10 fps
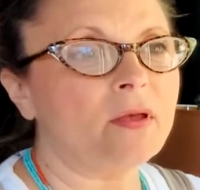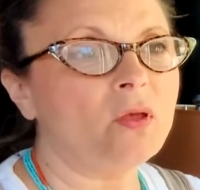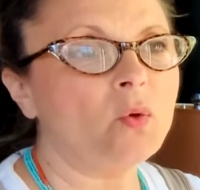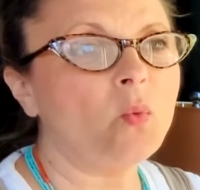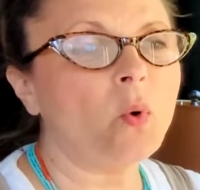
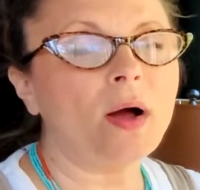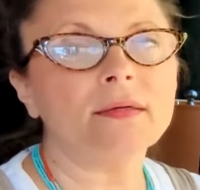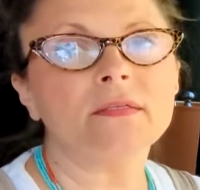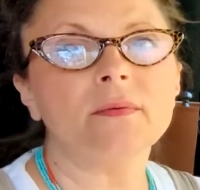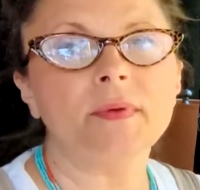You
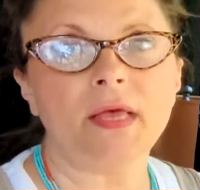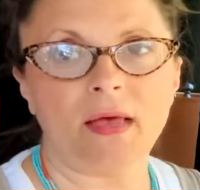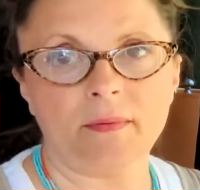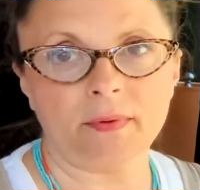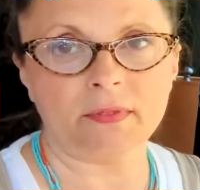want to be
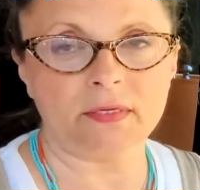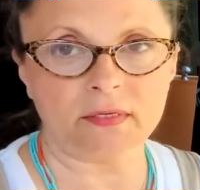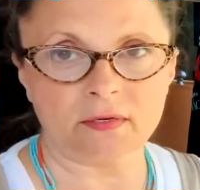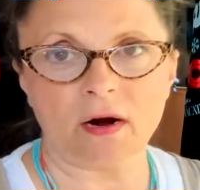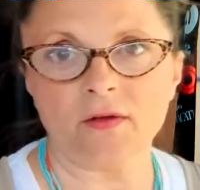able to
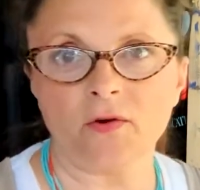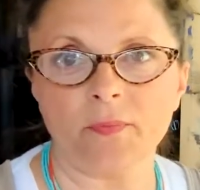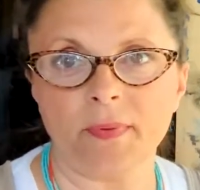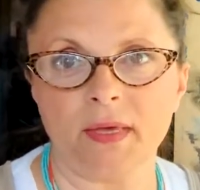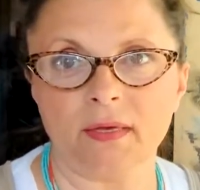start your
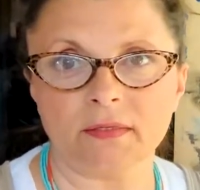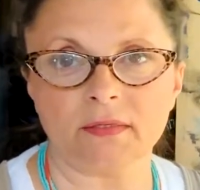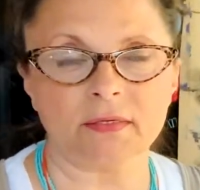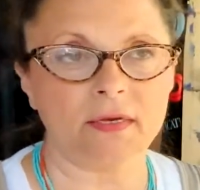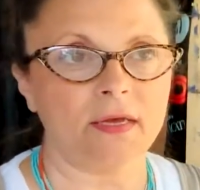piece